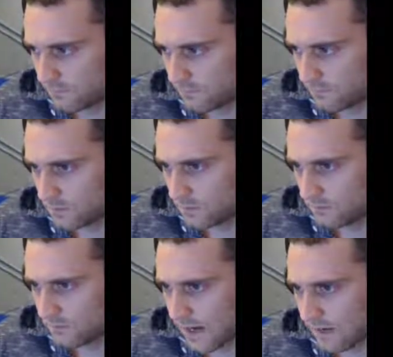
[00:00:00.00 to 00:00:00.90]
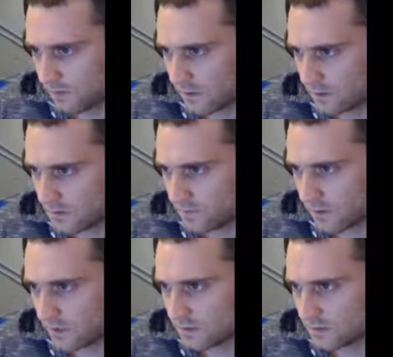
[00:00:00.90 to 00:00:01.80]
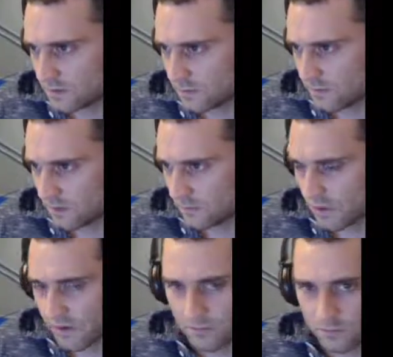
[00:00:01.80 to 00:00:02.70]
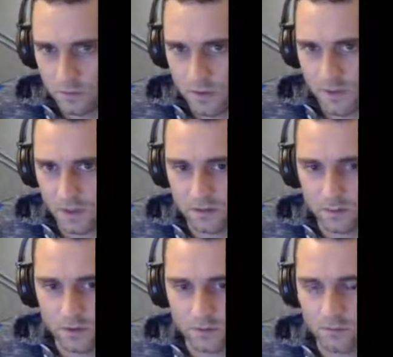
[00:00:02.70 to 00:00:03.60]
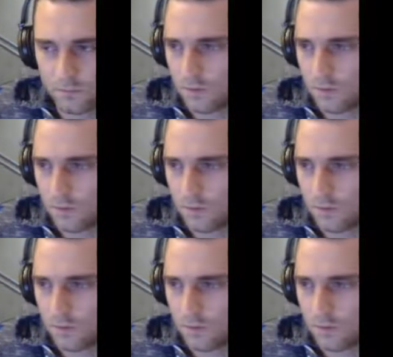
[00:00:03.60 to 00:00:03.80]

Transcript: 2 5K spikes to make him profitable. I'm not gonna mark him.